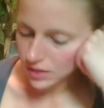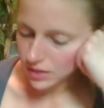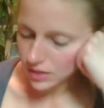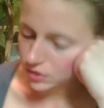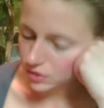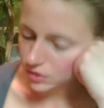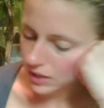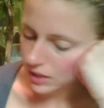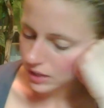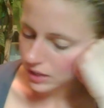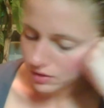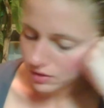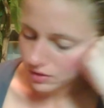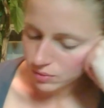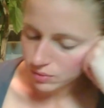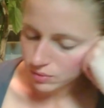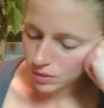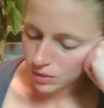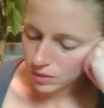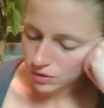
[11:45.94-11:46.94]
segregated
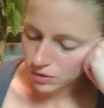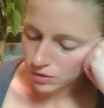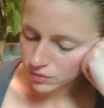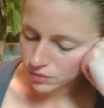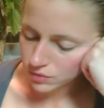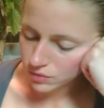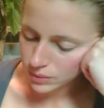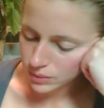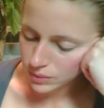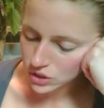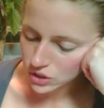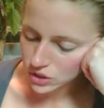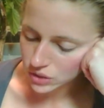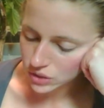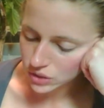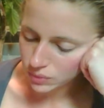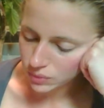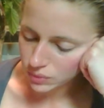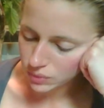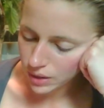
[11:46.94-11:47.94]
from other
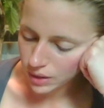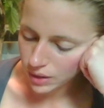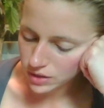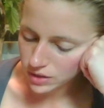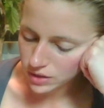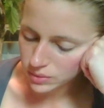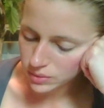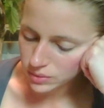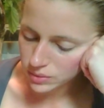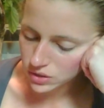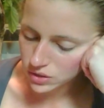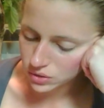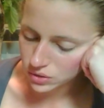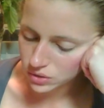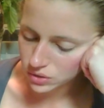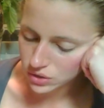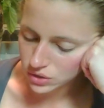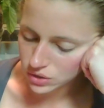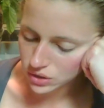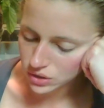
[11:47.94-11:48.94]
information required to be
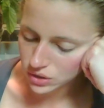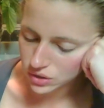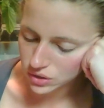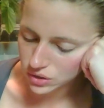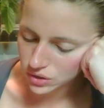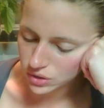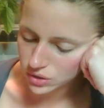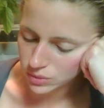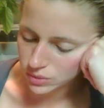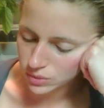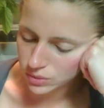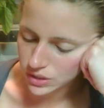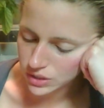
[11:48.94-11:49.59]
disclosed to the consumer,